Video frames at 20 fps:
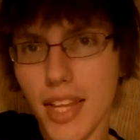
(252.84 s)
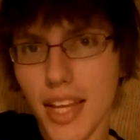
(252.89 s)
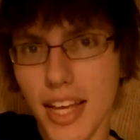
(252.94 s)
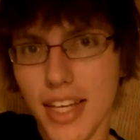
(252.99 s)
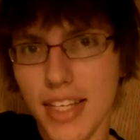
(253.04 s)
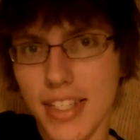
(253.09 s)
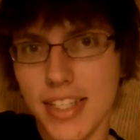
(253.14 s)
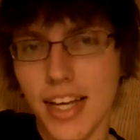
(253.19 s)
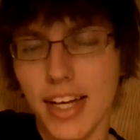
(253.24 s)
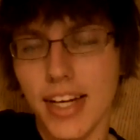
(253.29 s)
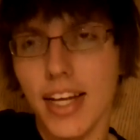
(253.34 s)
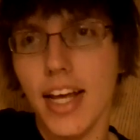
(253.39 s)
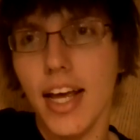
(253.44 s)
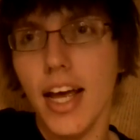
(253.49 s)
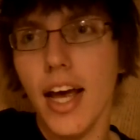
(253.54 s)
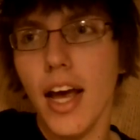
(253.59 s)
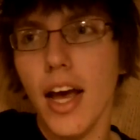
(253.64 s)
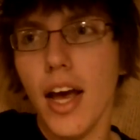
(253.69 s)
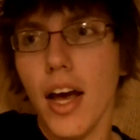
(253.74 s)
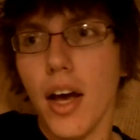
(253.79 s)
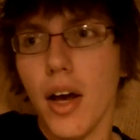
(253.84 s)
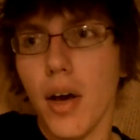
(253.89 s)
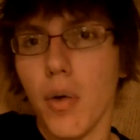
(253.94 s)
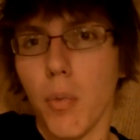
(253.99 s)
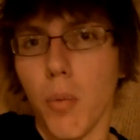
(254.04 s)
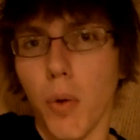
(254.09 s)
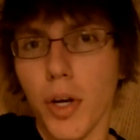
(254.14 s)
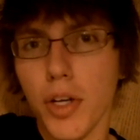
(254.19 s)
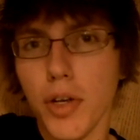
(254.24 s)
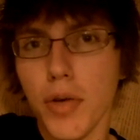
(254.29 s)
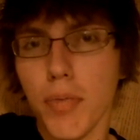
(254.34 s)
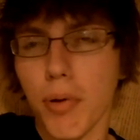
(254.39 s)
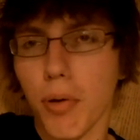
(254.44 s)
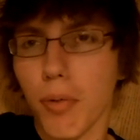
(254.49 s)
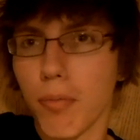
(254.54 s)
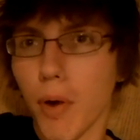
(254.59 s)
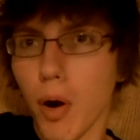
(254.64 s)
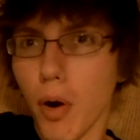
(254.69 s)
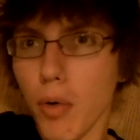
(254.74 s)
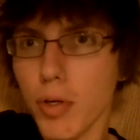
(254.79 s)
is that when you
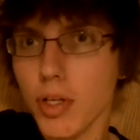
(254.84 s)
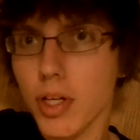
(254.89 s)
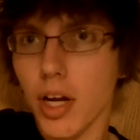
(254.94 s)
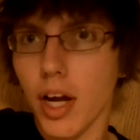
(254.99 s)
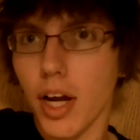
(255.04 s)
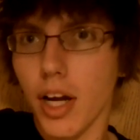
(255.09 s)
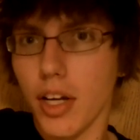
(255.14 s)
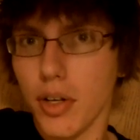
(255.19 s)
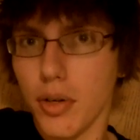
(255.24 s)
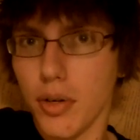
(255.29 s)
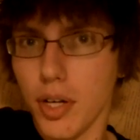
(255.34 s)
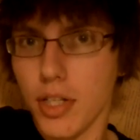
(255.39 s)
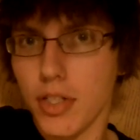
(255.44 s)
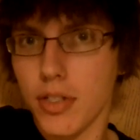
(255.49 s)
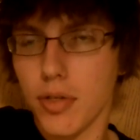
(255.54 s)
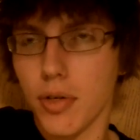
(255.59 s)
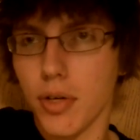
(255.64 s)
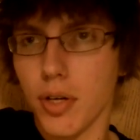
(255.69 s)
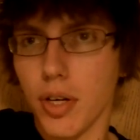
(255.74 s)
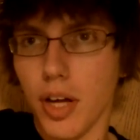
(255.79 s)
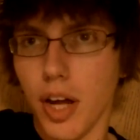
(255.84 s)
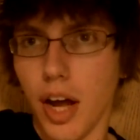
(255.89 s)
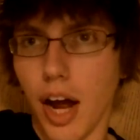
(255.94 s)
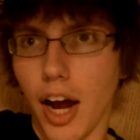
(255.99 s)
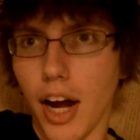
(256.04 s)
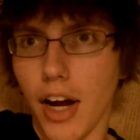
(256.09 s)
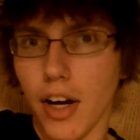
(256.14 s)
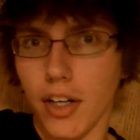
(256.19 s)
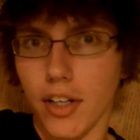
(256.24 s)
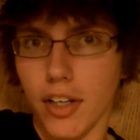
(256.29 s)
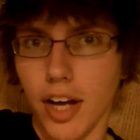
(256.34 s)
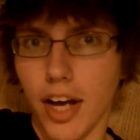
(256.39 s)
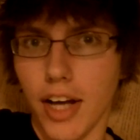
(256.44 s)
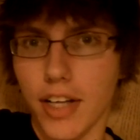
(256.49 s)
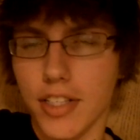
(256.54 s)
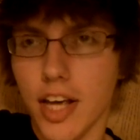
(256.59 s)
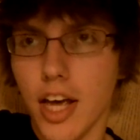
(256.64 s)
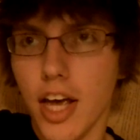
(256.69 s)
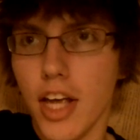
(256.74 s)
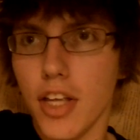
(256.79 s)
promote a unit to a higher
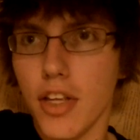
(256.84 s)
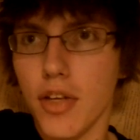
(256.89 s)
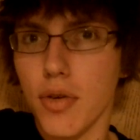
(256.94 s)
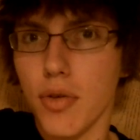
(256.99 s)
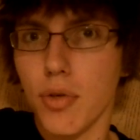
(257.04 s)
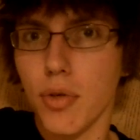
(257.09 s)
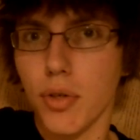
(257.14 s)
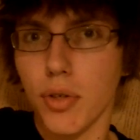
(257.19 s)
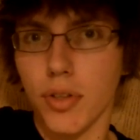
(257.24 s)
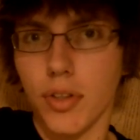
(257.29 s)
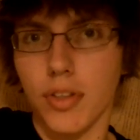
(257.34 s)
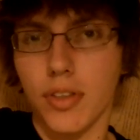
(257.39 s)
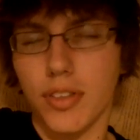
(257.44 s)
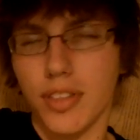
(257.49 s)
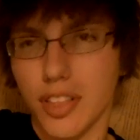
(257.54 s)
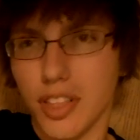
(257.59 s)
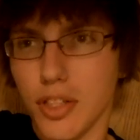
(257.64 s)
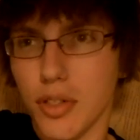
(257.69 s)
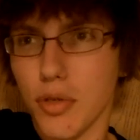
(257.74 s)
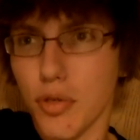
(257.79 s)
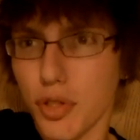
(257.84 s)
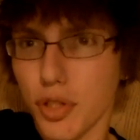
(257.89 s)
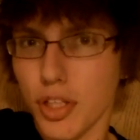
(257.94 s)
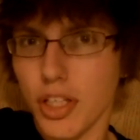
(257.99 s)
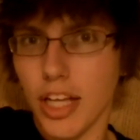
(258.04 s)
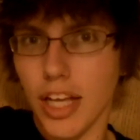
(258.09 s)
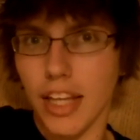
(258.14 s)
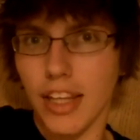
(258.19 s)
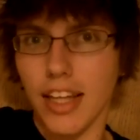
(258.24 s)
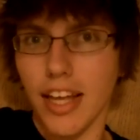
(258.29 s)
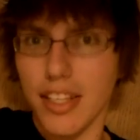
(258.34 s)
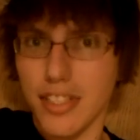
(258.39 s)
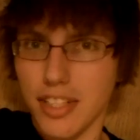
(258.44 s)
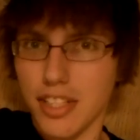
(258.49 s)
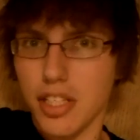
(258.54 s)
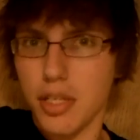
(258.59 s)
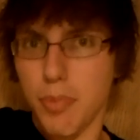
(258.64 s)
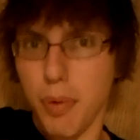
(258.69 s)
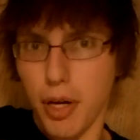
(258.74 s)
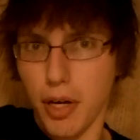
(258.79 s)
class, you will usually get less
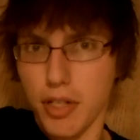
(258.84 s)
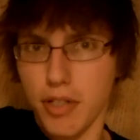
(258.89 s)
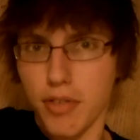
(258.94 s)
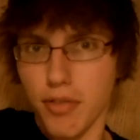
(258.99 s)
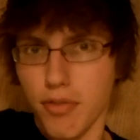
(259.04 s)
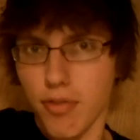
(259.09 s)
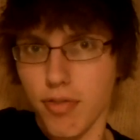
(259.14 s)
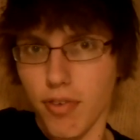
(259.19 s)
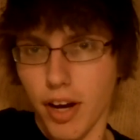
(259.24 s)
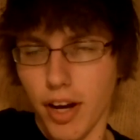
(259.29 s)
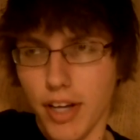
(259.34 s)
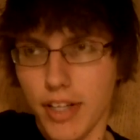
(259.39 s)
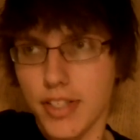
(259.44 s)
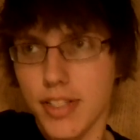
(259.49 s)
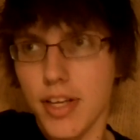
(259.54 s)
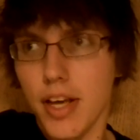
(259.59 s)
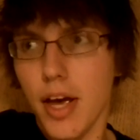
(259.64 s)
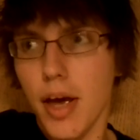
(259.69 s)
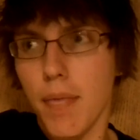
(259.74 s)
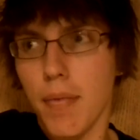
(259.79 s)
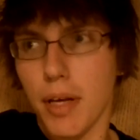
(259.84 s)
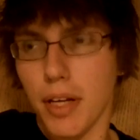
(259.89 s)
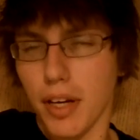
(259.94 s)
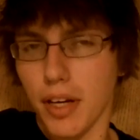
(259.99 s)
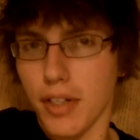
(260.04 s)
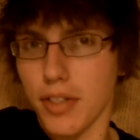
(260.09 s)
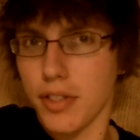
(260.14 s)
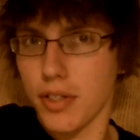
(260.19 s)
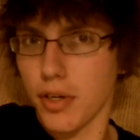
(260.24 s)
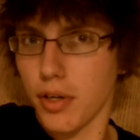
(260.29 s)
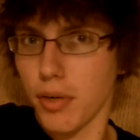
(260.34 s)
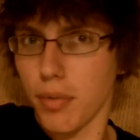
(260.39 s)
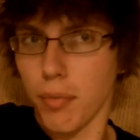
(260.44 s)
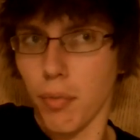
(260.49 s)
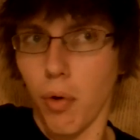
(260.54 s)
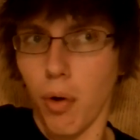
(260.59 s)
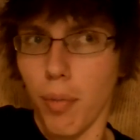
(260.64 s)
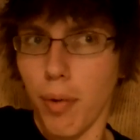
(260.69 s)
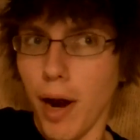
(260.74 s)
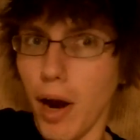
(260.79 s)
experience in fights because you're
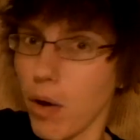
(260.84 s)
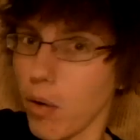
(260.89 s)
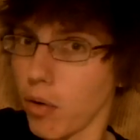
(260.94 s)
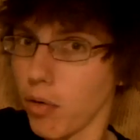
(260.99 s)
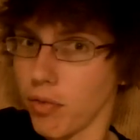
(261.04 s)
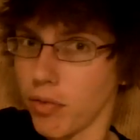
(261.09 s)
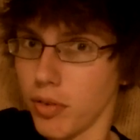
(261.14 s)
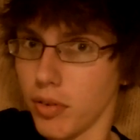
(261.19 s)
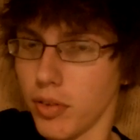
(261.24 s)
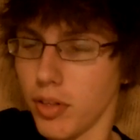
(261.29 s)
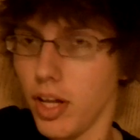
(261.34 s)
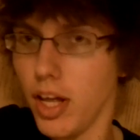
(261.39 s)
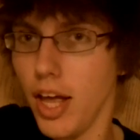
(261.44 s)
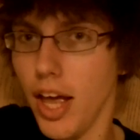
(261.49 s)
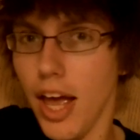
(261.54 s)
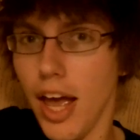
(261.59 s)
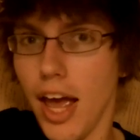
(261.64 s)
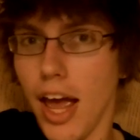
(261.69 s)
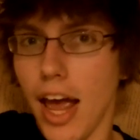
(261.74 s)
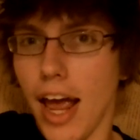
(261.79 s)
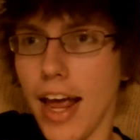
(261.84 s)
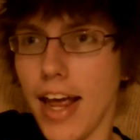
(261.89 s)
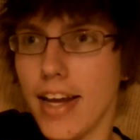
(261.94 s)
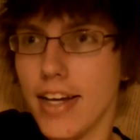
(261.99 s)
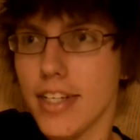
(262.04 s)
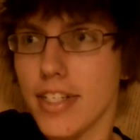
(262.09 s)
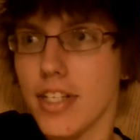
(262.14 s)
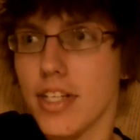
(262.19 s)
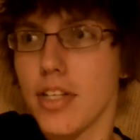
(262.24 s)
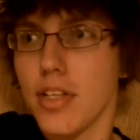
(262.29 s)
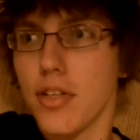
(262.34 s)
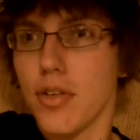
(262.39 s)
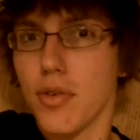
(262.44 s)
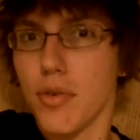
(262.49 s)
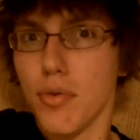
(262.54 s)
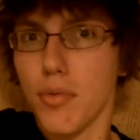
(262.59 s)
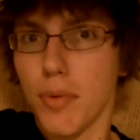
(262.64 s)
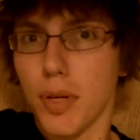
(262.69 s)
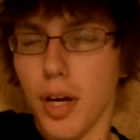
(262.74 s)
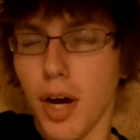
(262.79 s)
more powerful, and
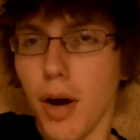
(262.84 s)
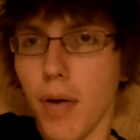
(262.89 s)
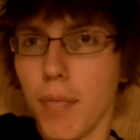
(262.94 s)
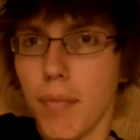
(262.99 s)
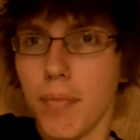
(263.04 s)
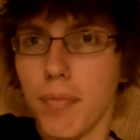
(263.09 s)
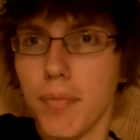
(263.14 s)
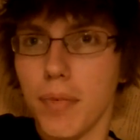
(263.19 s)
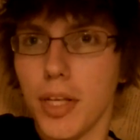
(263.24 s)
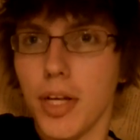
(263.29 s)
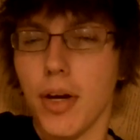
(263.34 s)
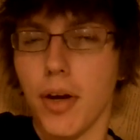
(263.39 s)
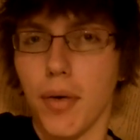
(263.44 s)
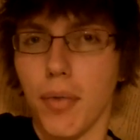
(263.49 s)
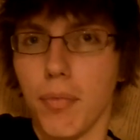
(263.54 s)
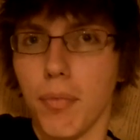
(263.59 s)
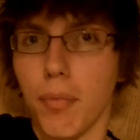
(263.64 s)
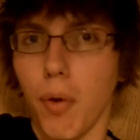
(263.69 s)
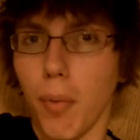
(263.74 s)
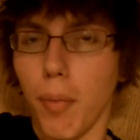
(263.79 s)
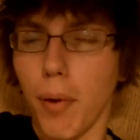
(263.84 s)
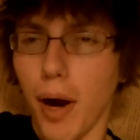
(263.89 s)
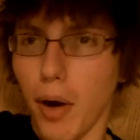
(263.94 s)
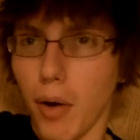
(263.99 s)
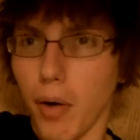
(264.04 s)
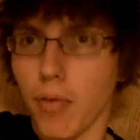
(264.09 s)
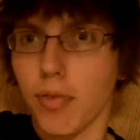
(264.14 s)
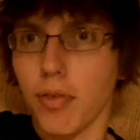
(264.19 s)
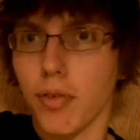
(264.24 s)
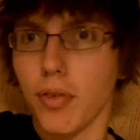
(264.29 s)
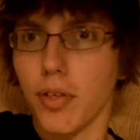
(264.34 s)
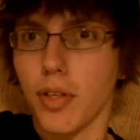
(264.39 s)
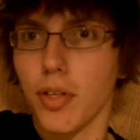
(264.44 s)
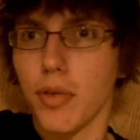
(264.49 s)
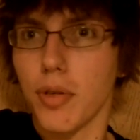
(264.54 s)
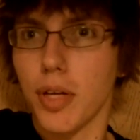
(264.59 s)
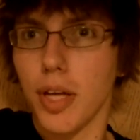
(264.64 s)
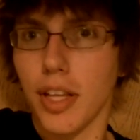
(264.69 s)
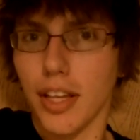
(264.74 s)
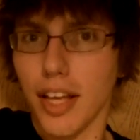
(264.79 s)
you become, more powerful,
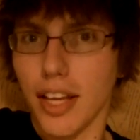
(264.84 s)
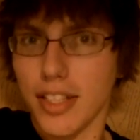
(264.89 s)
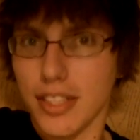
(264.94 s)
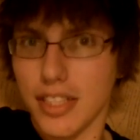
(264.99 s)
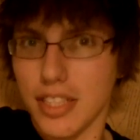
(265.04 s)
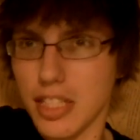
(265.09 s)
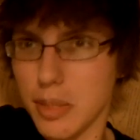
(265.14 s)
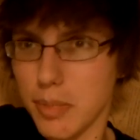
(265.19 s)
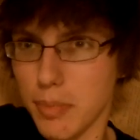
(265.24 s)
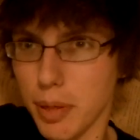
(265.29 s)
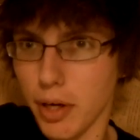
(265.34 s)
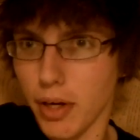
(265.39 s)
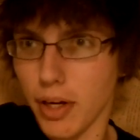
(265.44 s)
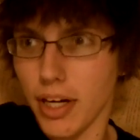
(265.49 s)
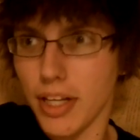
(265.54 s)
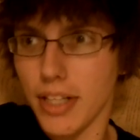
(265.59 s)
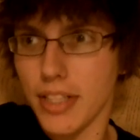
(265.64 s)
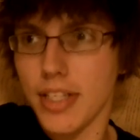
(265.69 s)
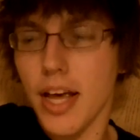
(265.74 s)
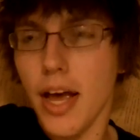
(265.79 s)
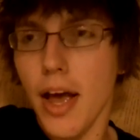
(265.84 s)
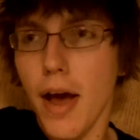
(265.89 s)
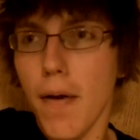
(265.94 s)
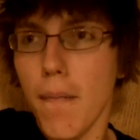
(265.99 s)
you get less experience,